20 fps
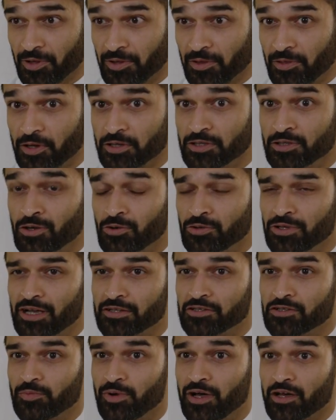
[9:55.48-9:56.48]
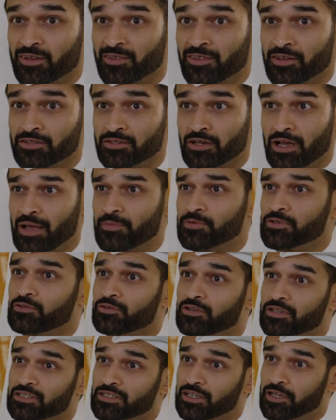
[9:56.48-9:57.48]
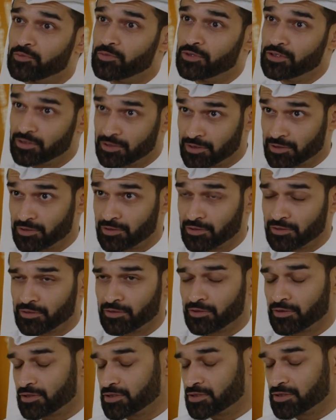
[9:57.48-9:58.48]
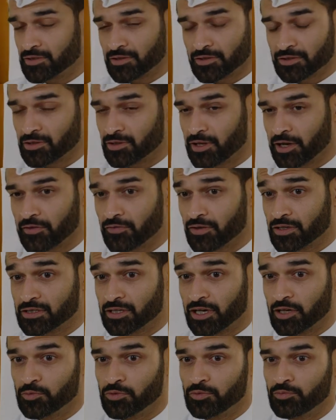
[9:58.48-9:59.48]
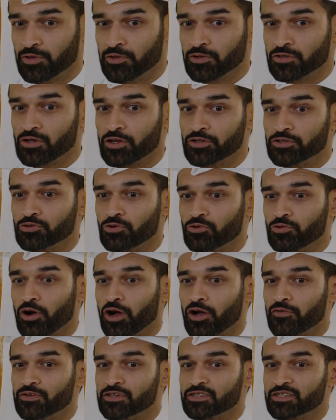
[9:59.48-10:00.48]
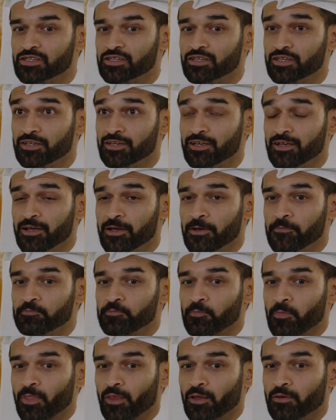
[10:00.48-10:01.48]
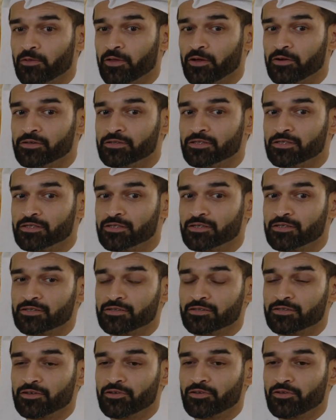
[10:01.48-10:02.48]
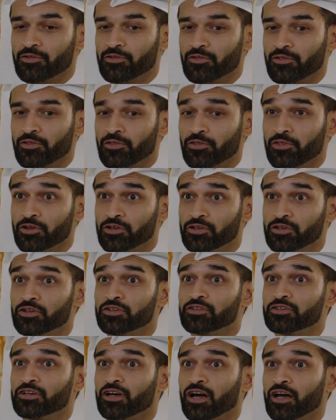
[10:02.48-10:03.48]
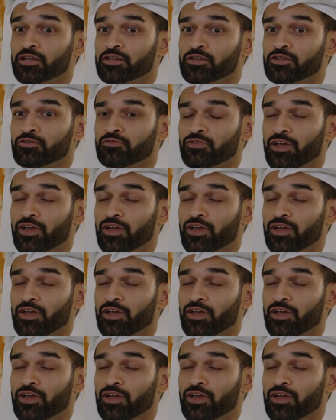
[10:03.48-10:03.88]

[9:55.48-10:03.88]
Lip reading: There's no doubts about it. There's absolute excitement. There's a lot of excitement, but there's also, obviously, there's the good kind of